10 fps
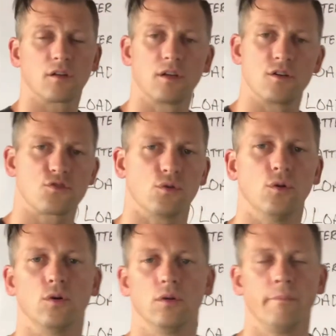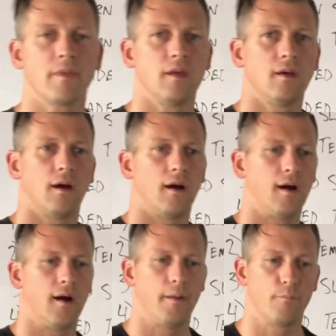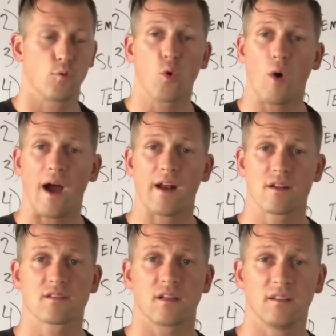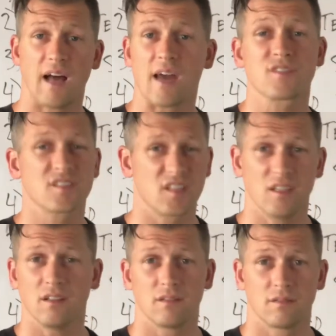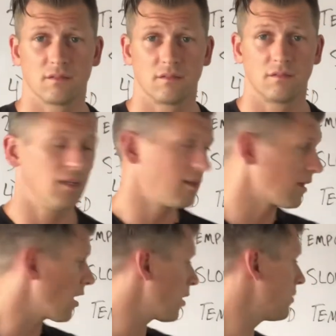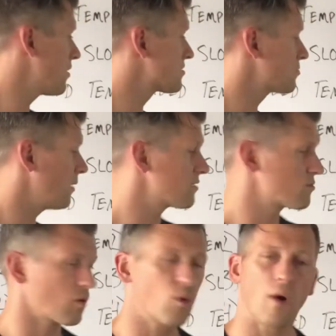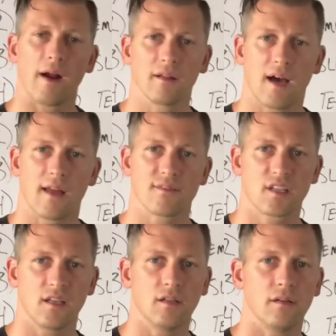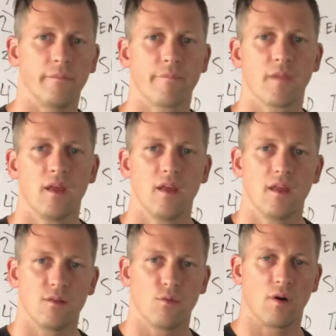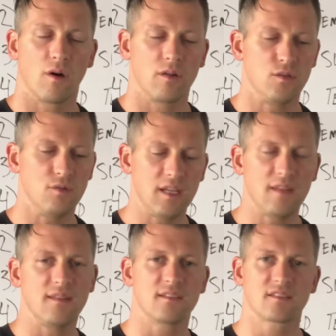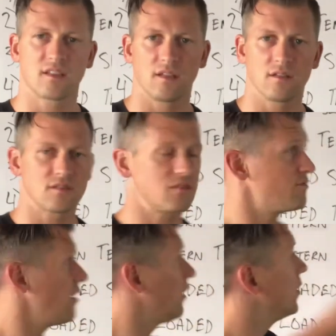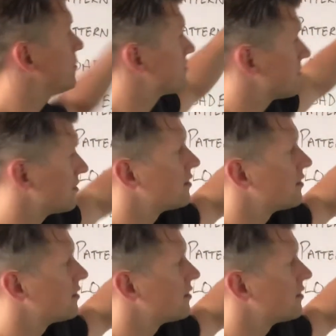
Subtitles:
control requires a lot of skill. Kettlebell swings require a lot of skill. You need these skills developed